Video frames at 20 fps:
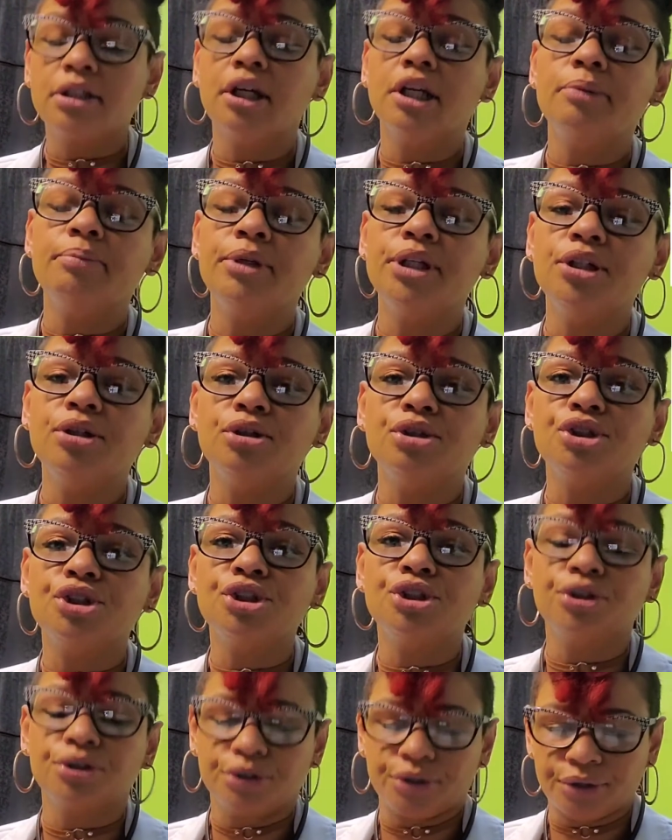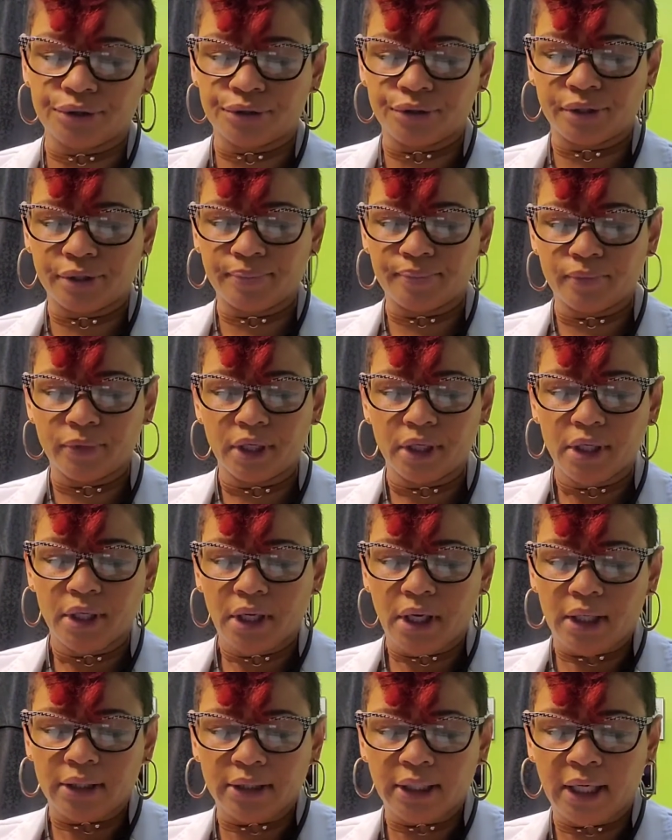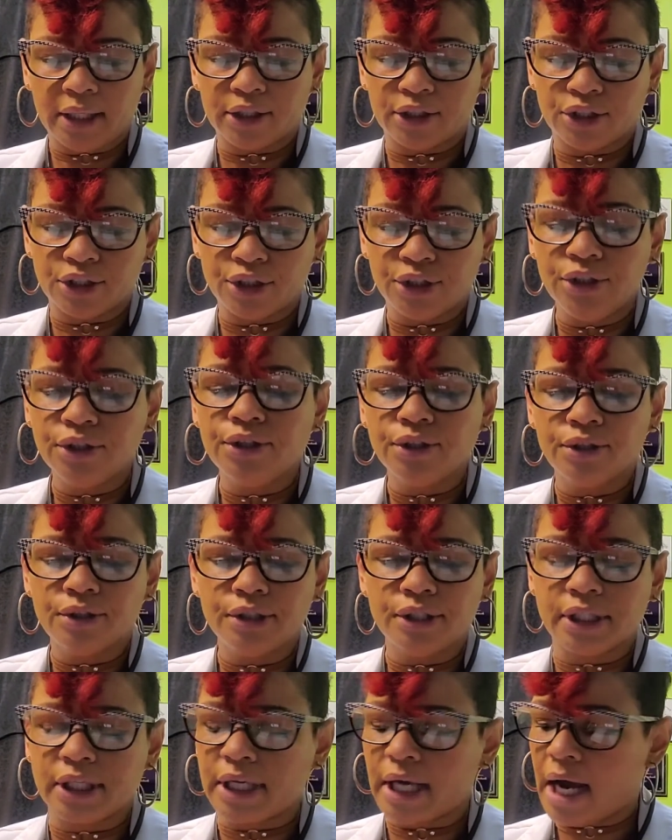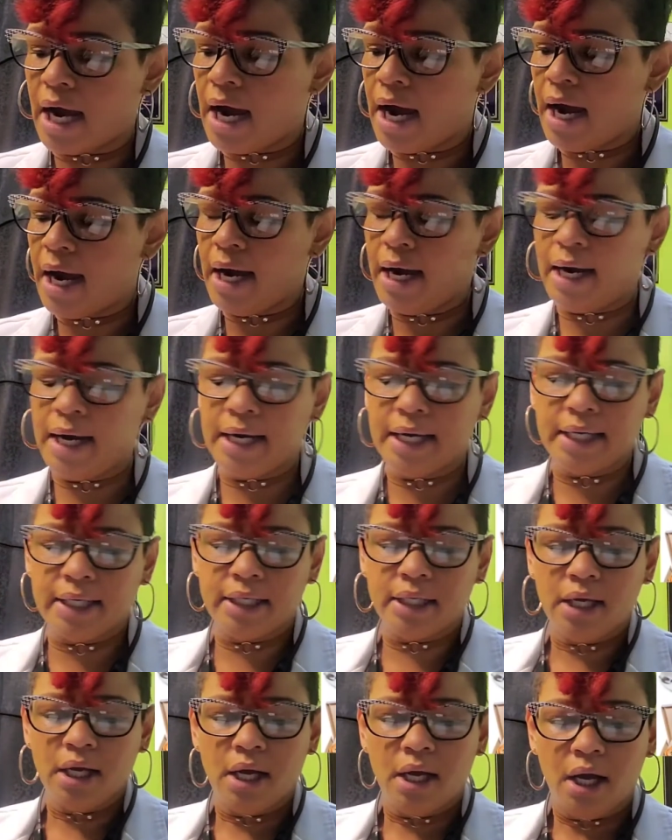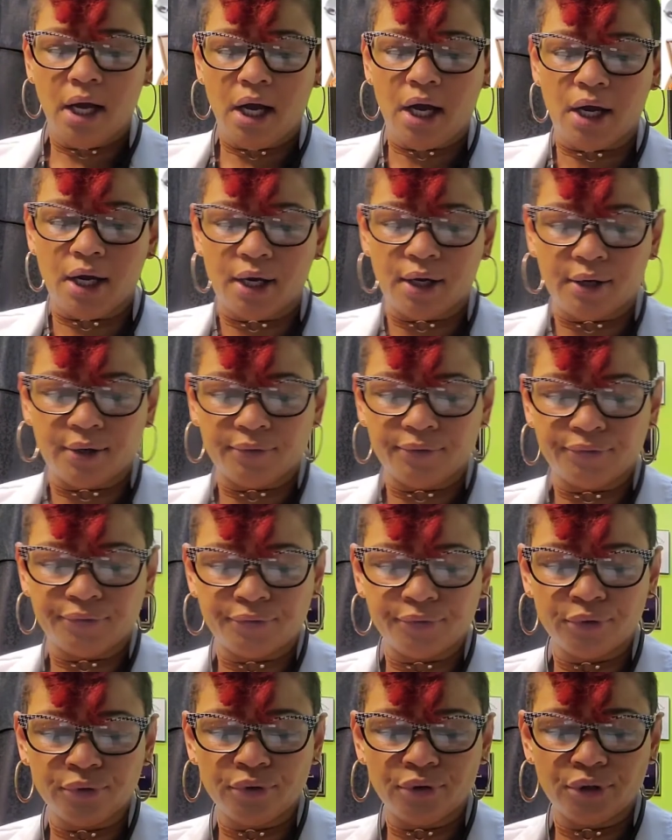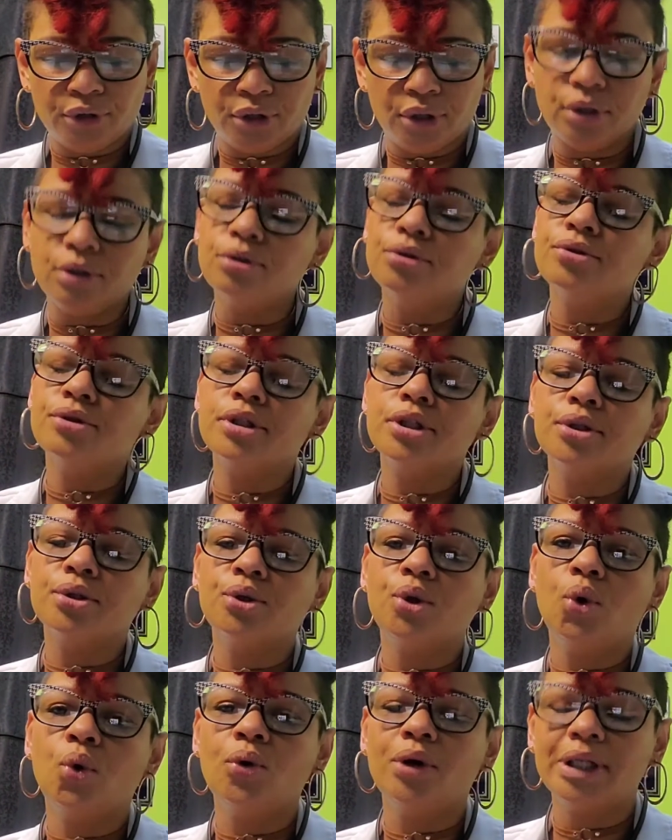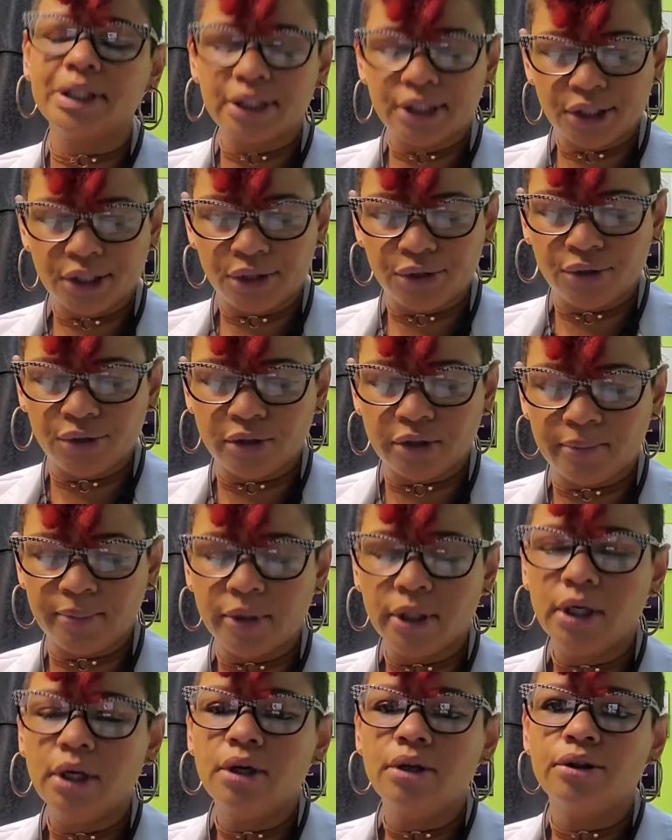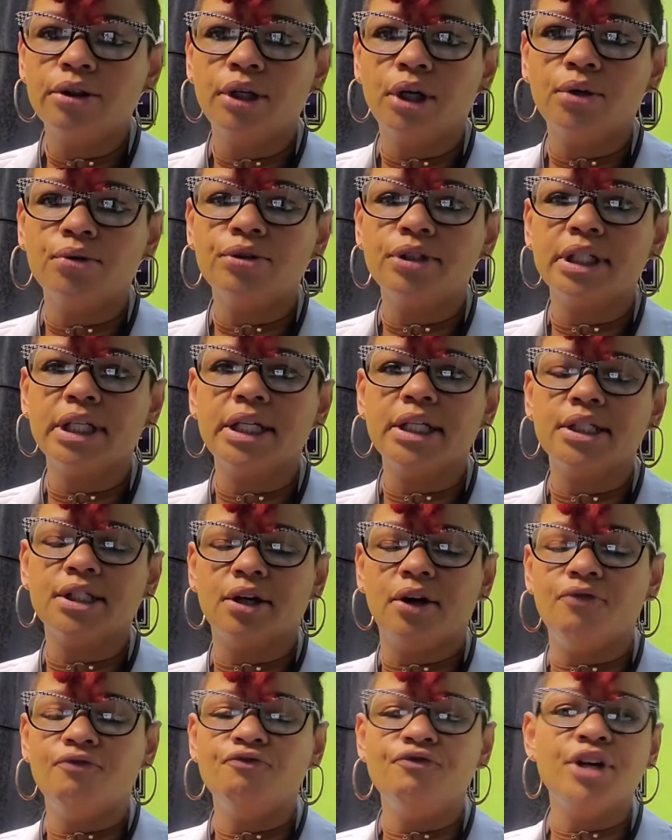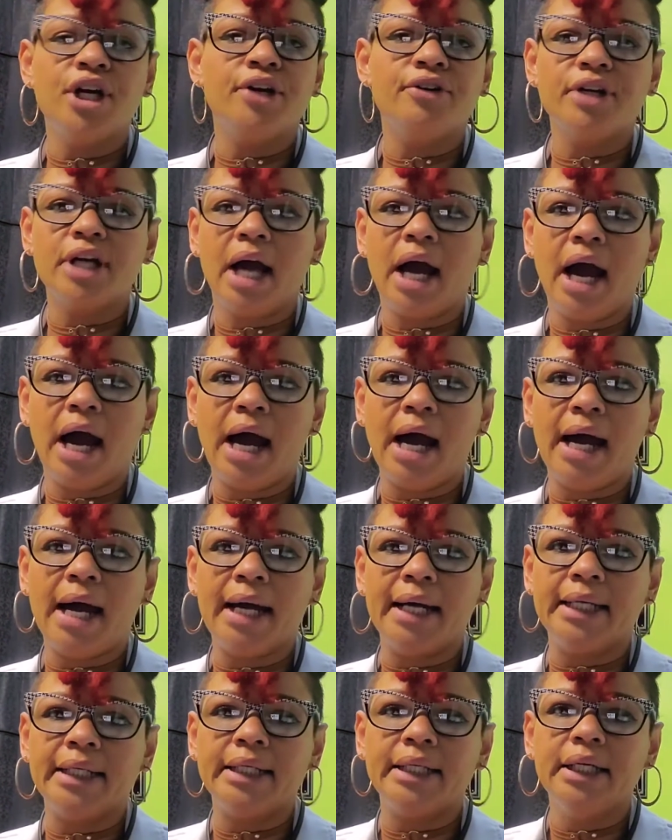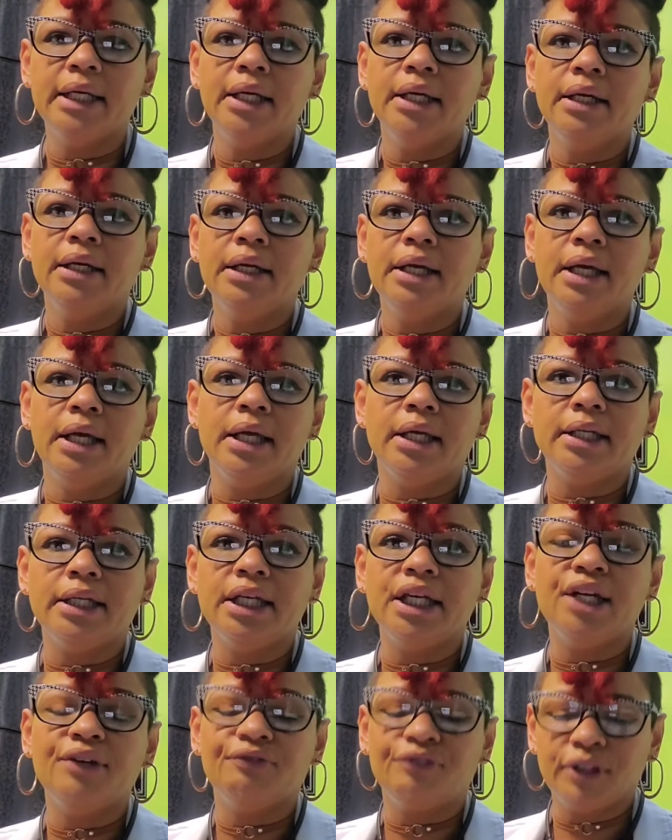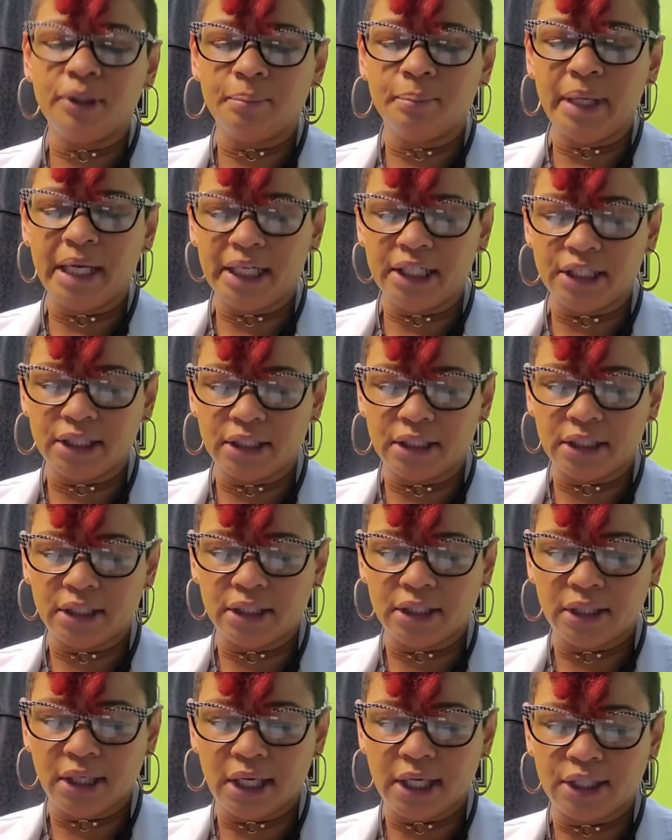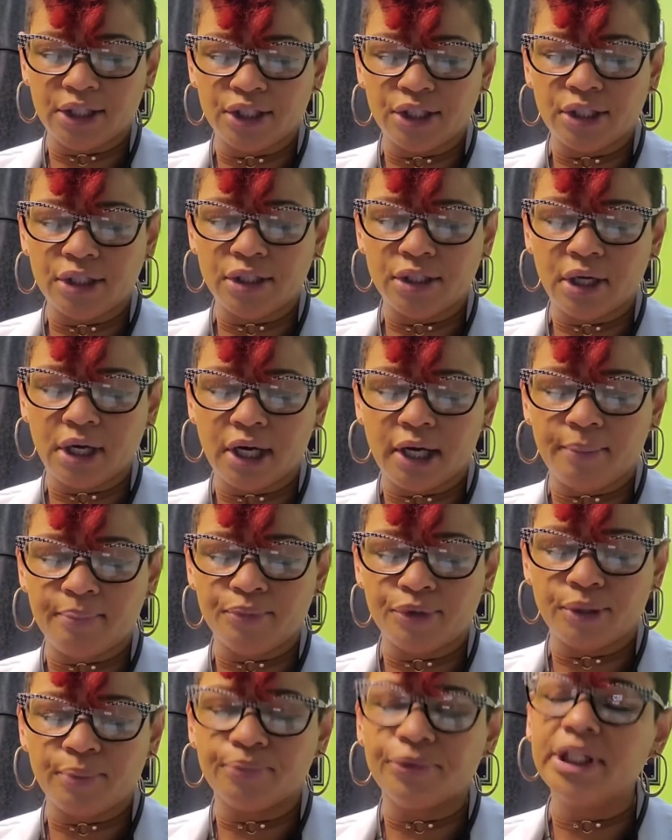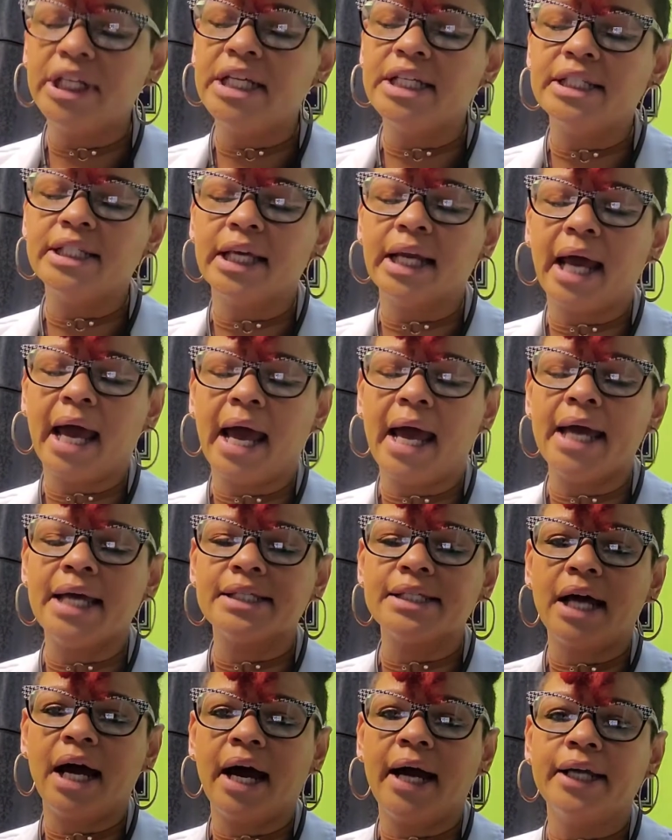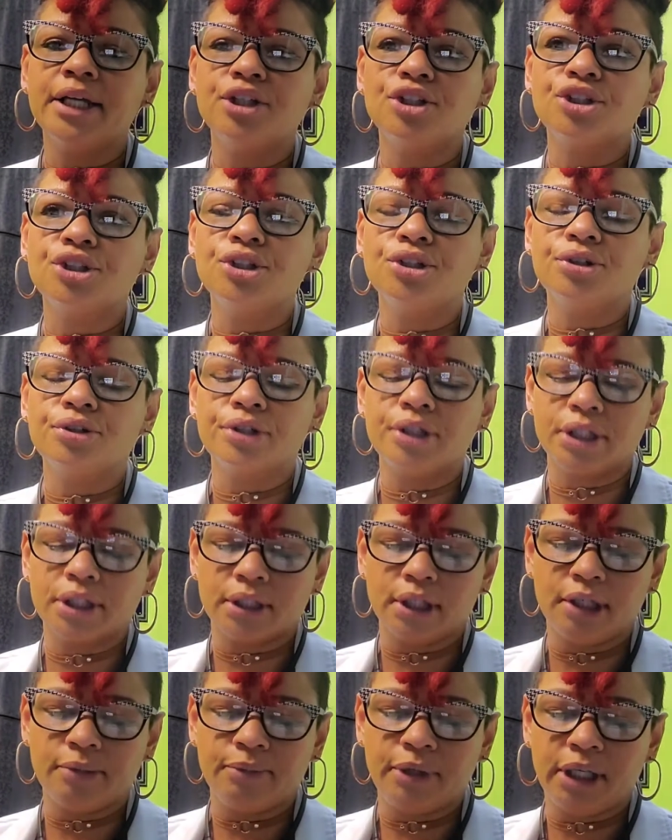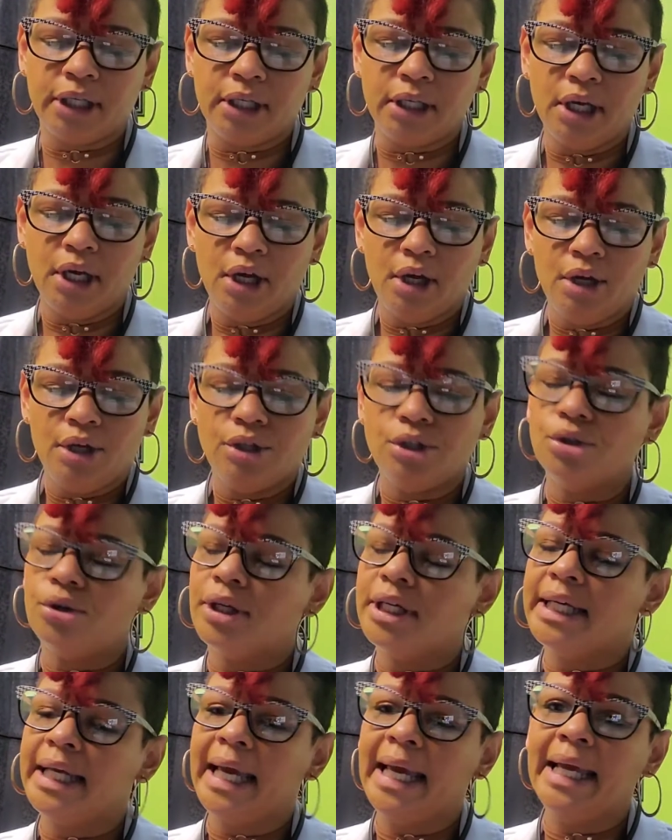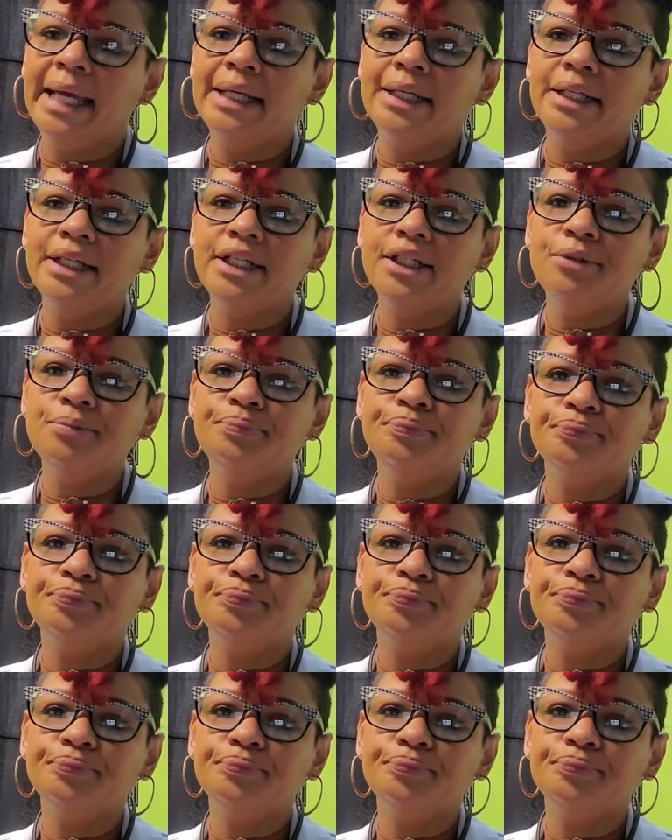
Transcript: to be your sugars. A lot of sugars and high fructose, corn syrup, those things are very high in inflammation. And some things that has high in sugar is going to be your candy,